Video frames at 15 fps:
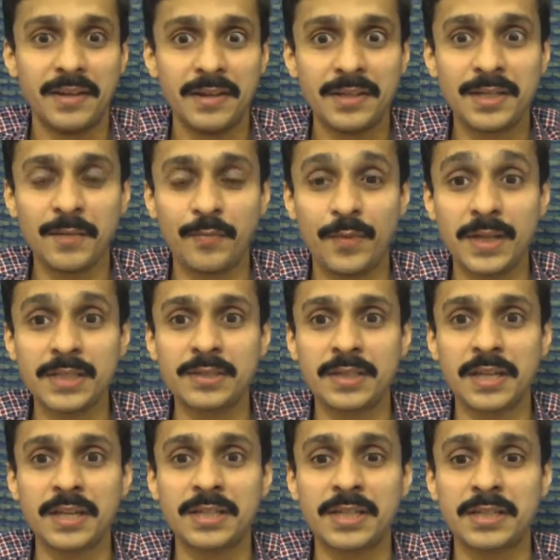She first
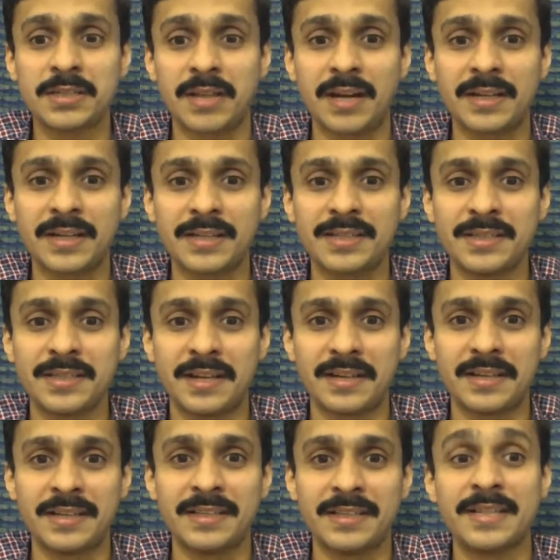year, she sucked.
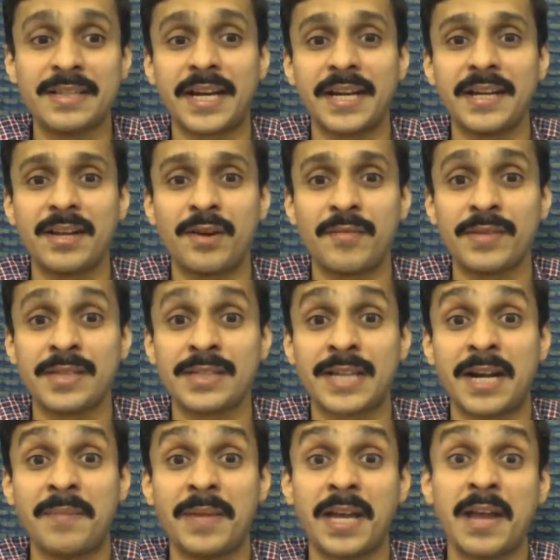And then second year onwards, she
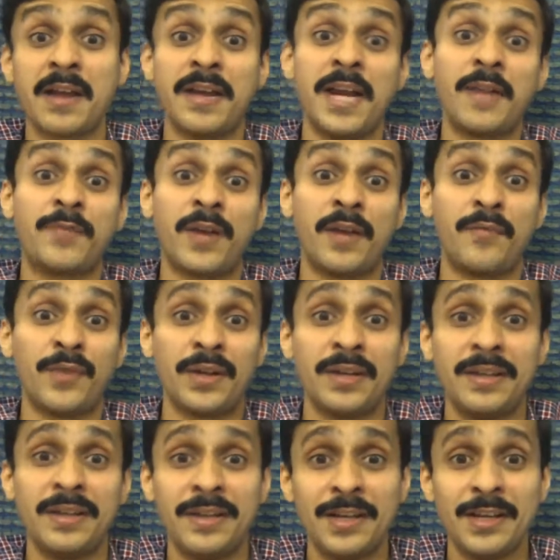started making great fun of it.
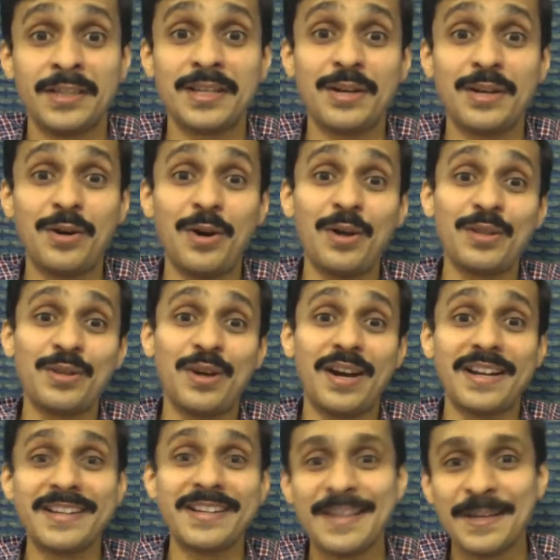He said, oh,
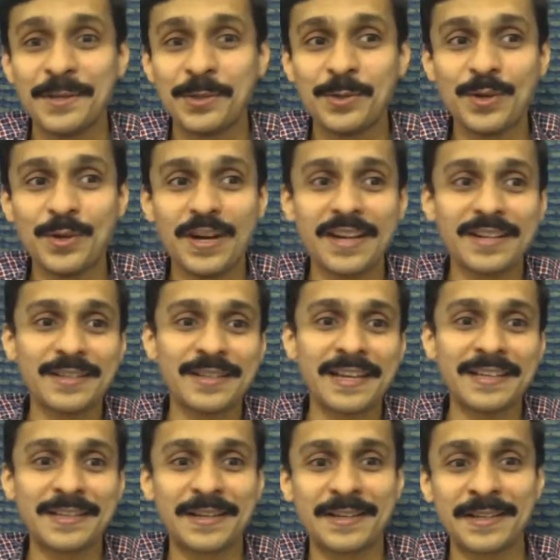you are
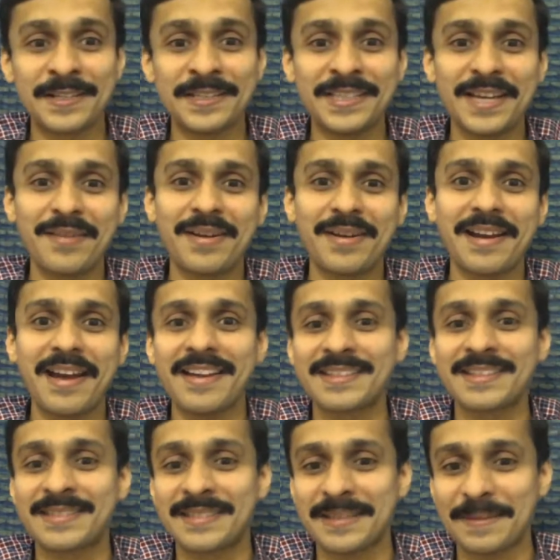like Krishna Deva
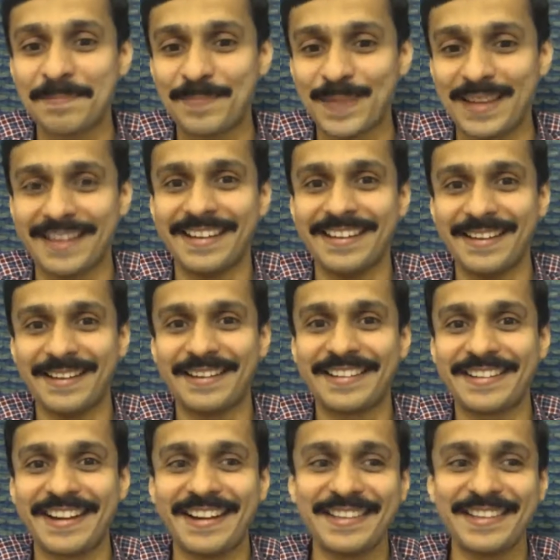Raya's
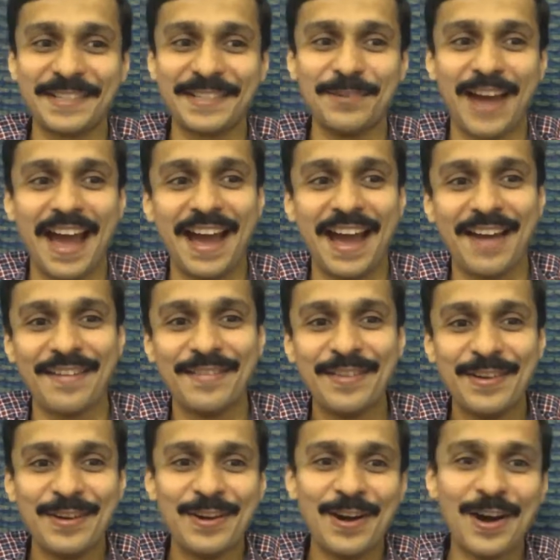tradition you have
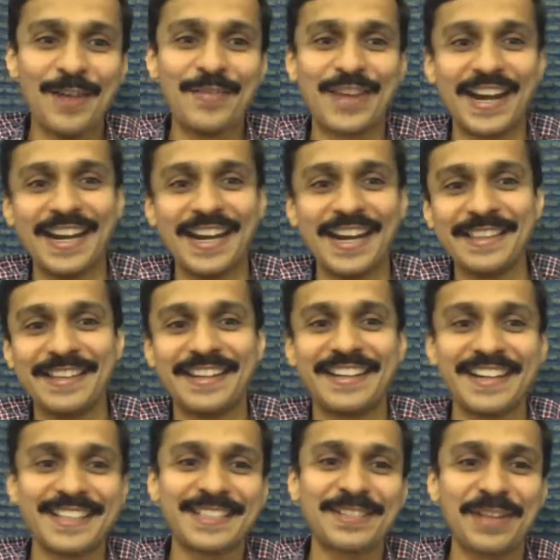of getting the
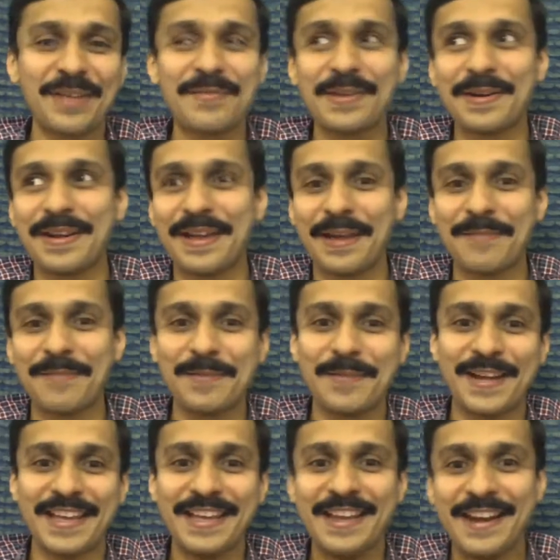dresses every day,
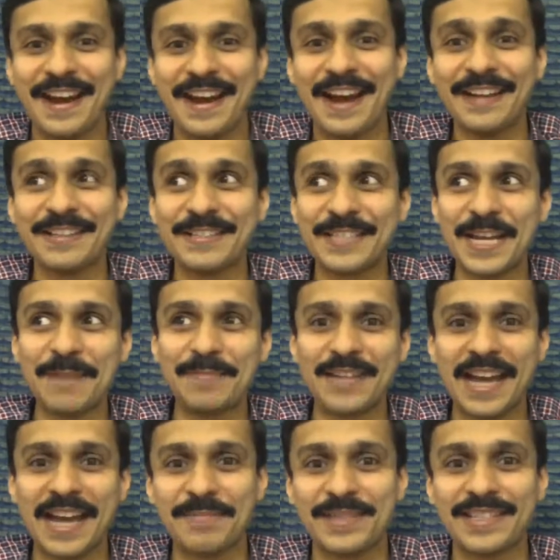everybody at the same
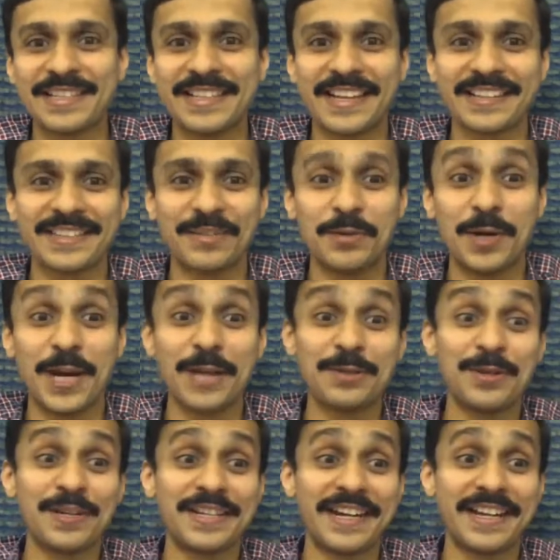time. This is like the
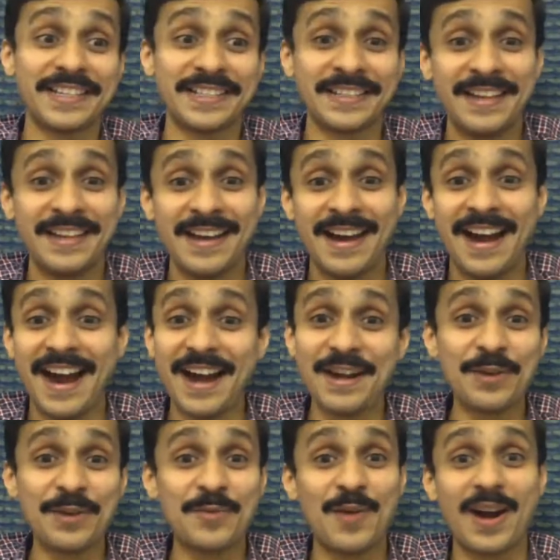age-old tradition. I
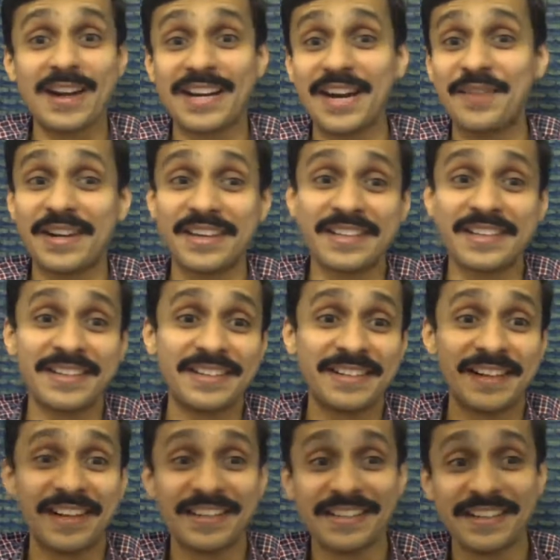don't know what kind of
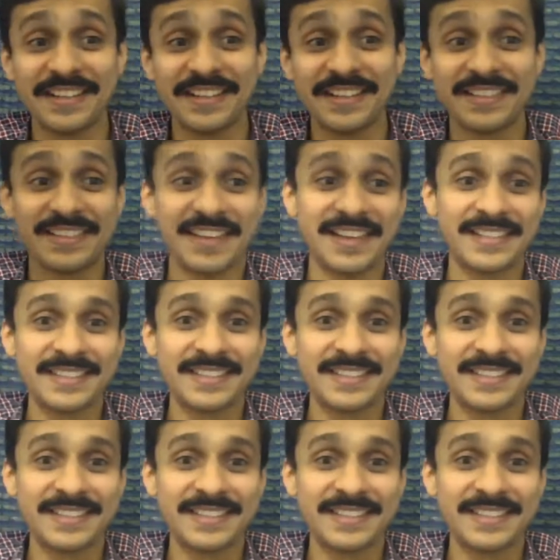tradition is this.